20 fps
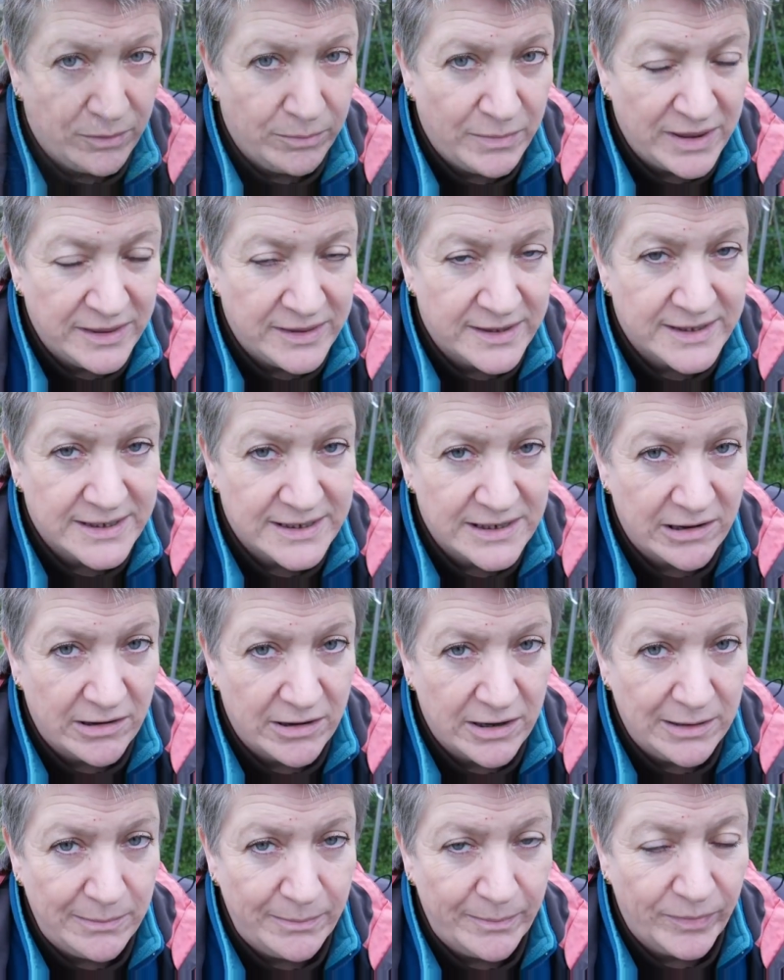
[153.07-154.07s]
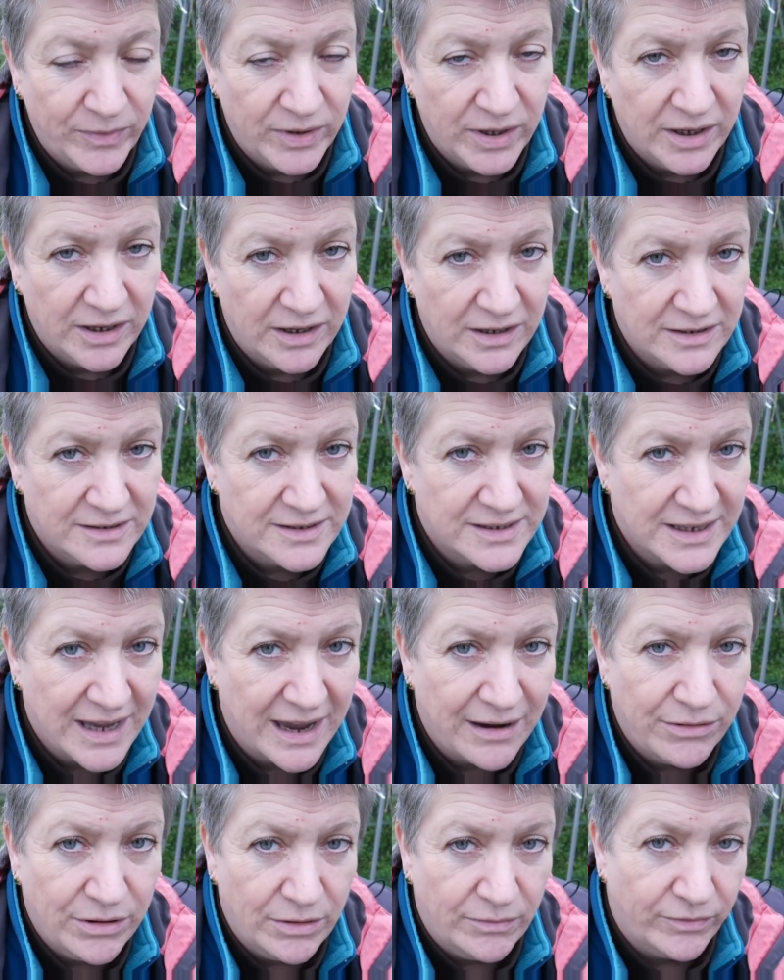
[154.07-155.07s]
month's time to
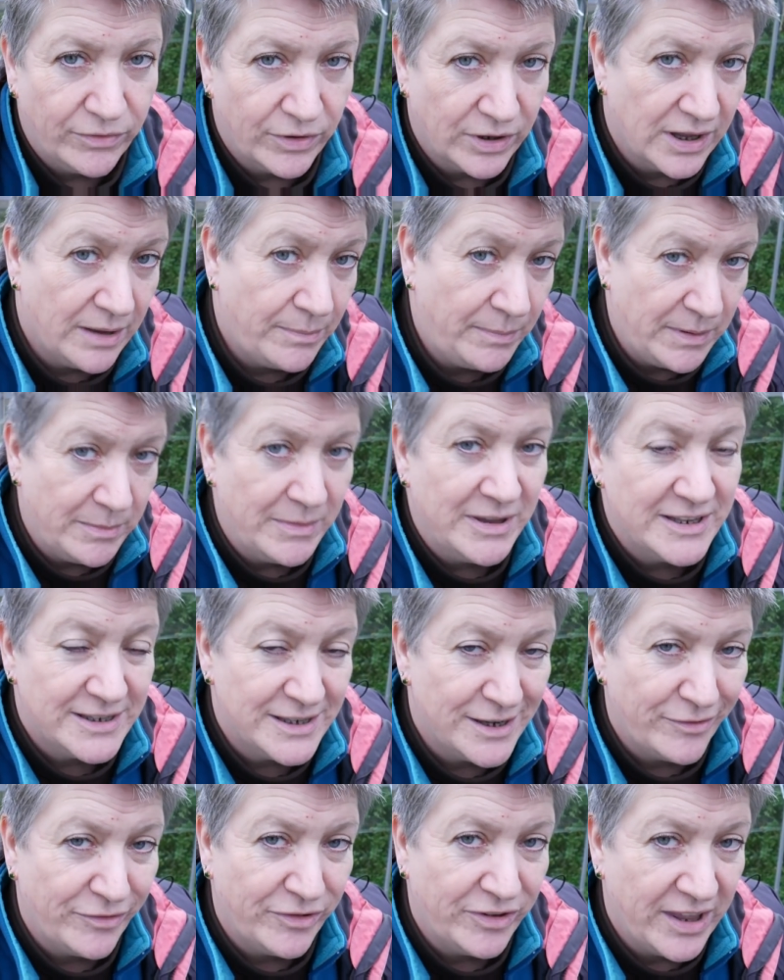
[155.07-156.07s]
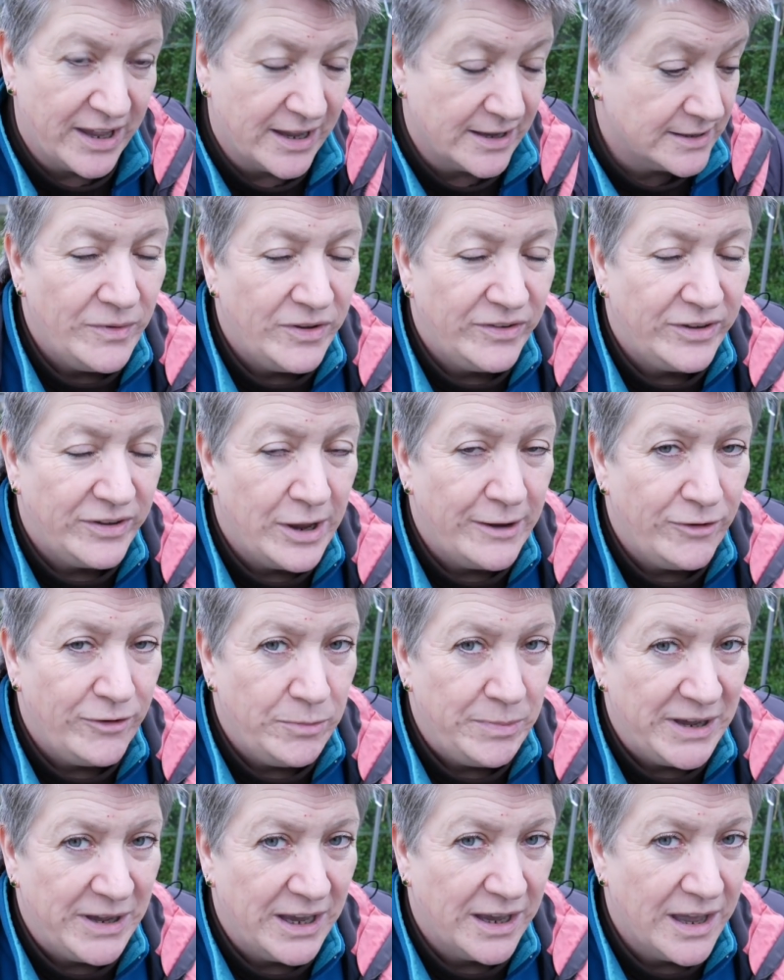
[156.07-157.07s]
carry on for a couple of months after that. So if
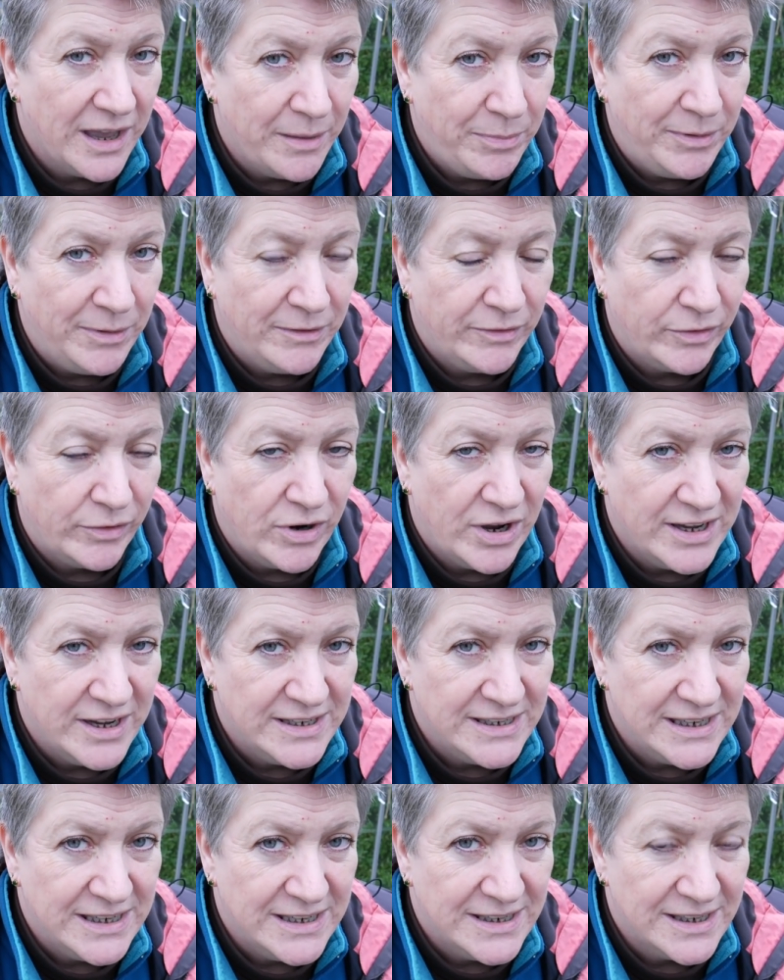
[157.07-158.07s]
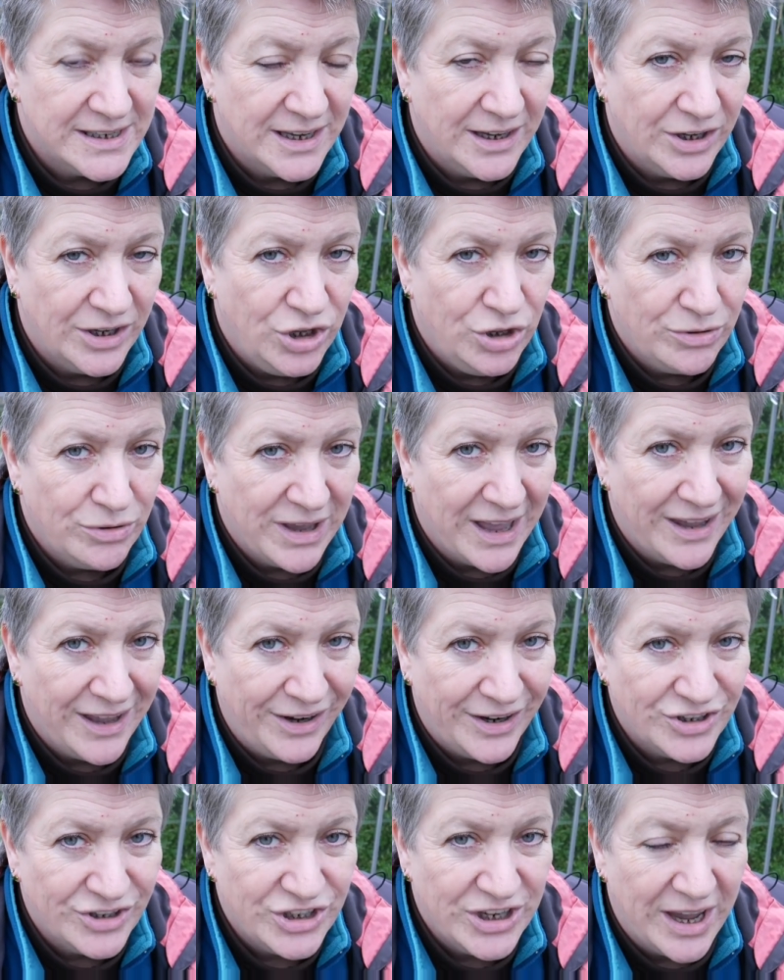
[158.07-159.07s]
you pick a couple of varieties, you
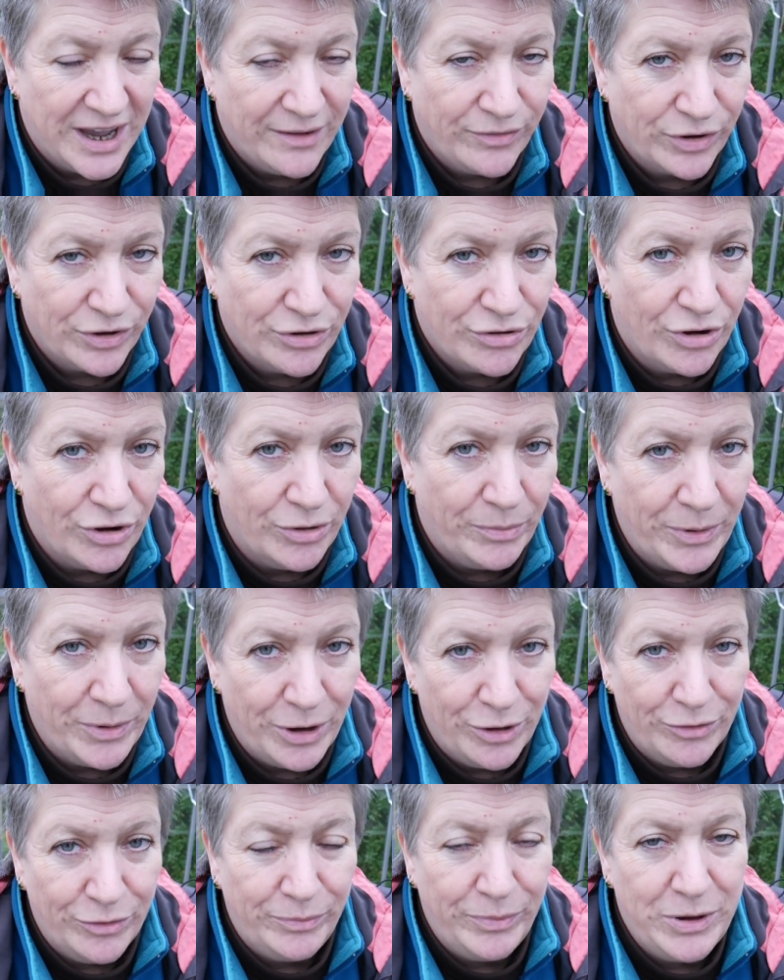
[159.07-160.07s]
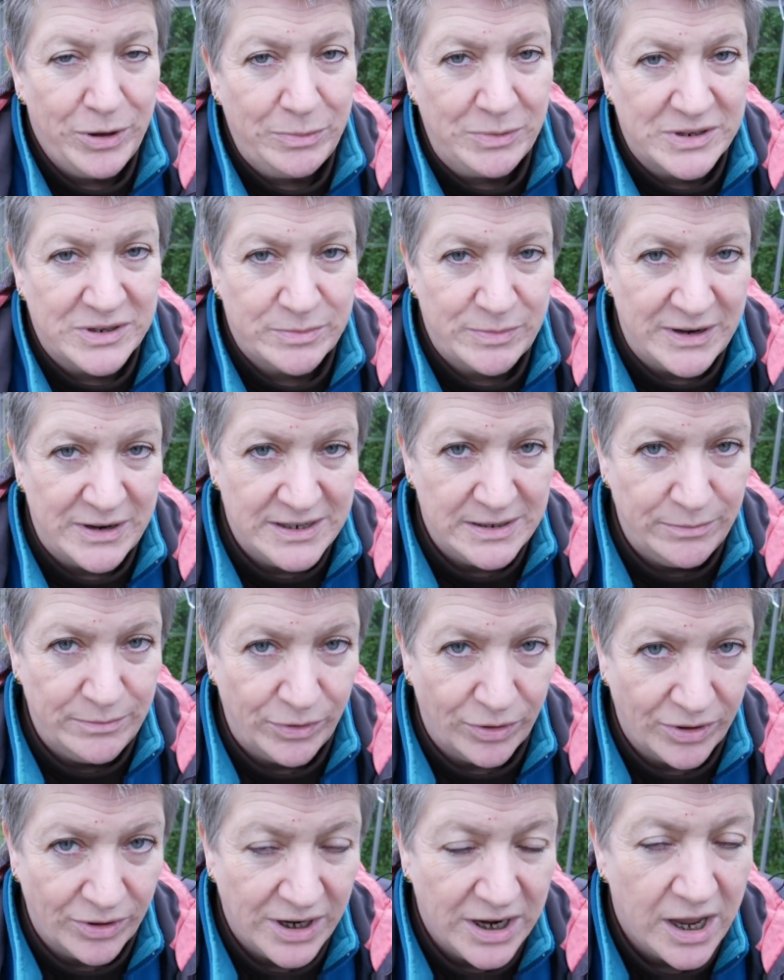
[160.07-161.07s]
can actually have a crop of purple sprouting
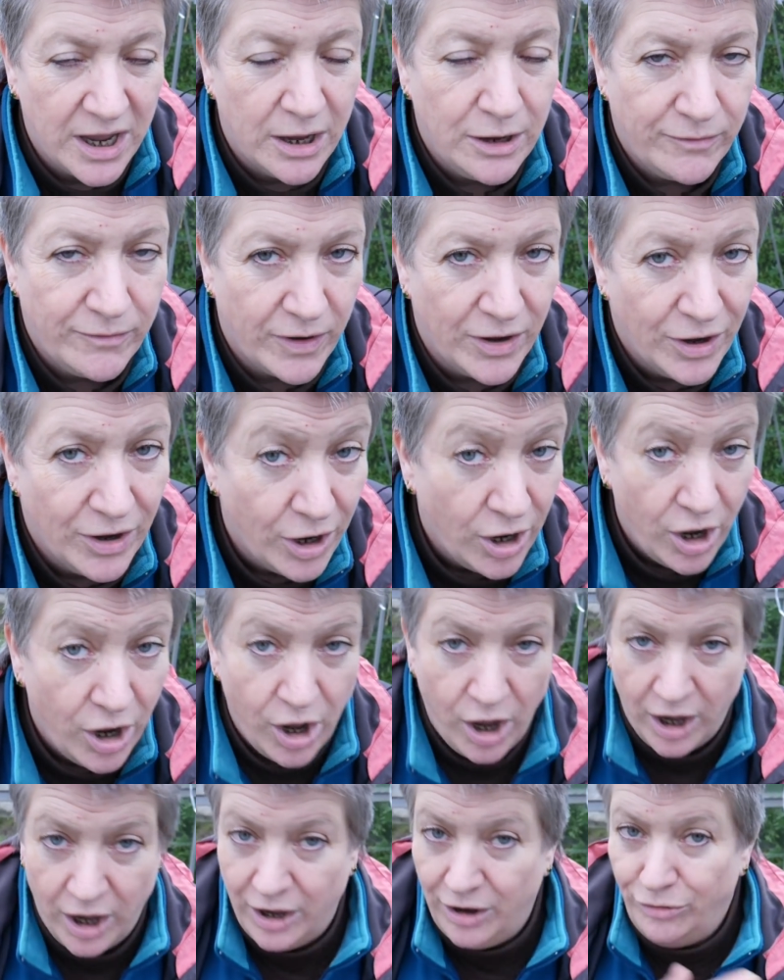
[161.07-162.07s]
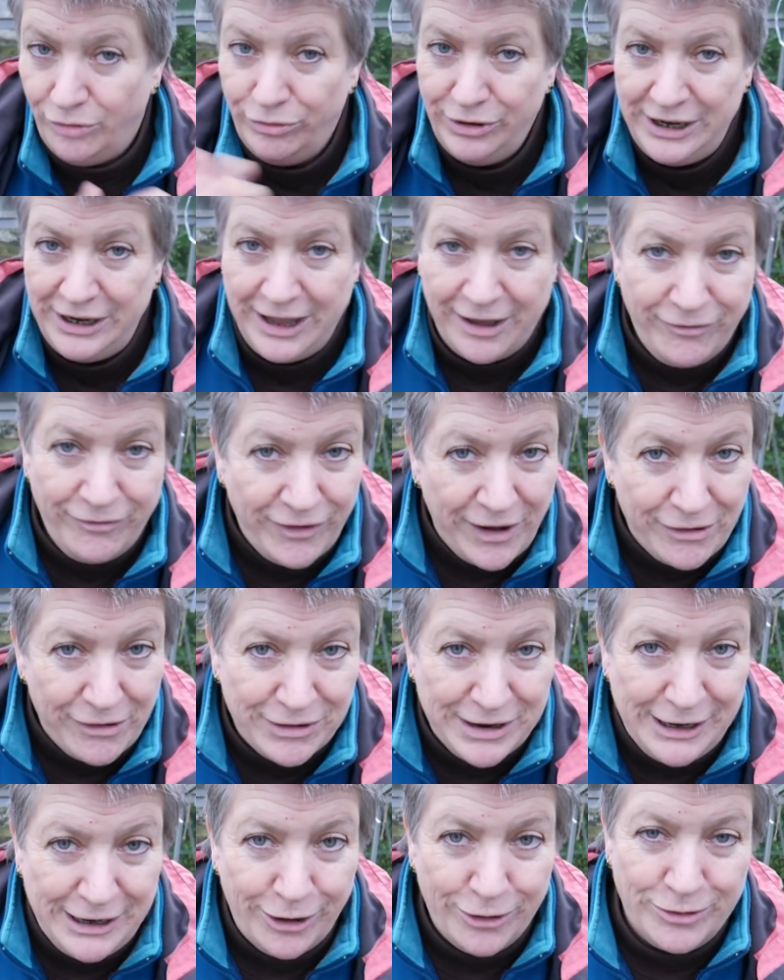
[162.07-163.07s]
broccoli over really a
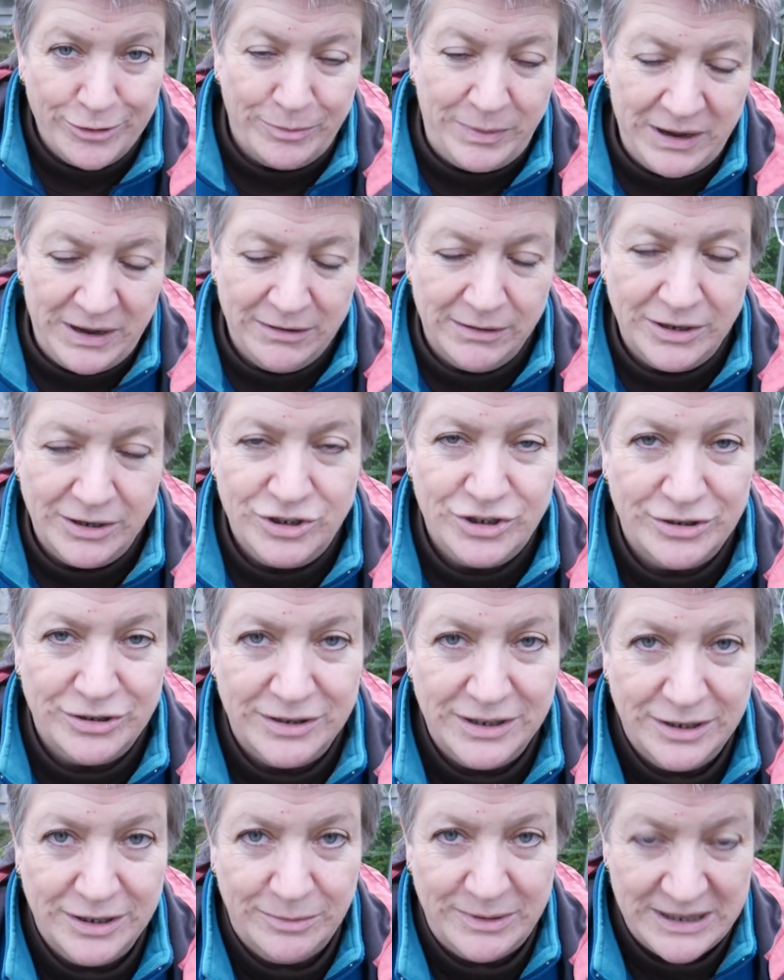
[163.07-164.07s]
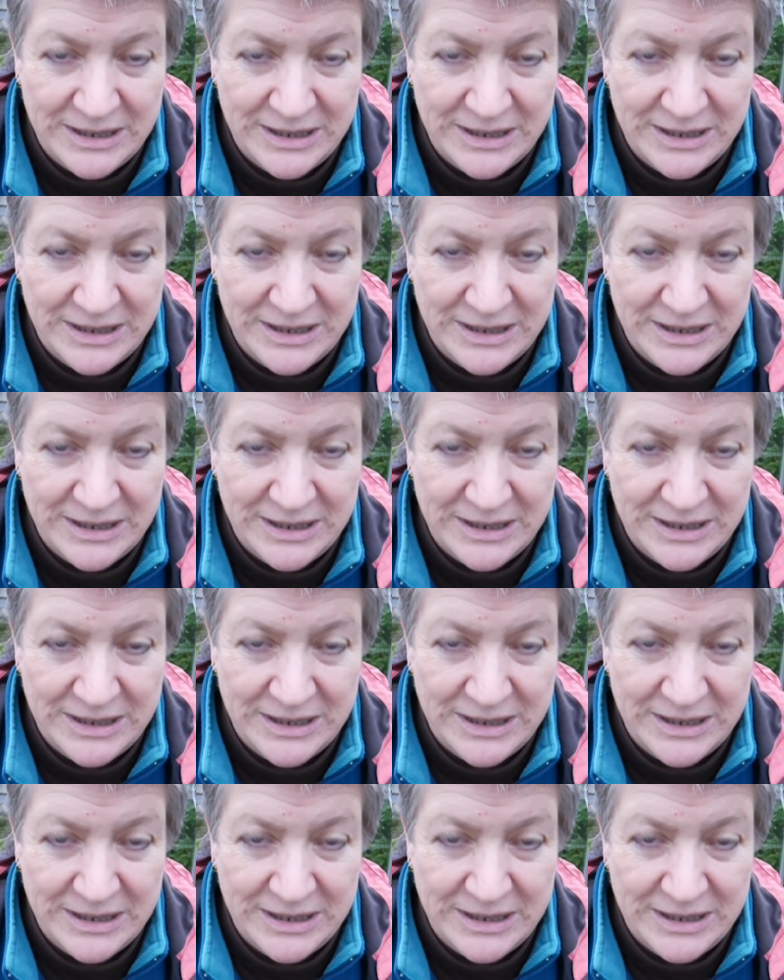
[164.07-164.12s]
very long period during the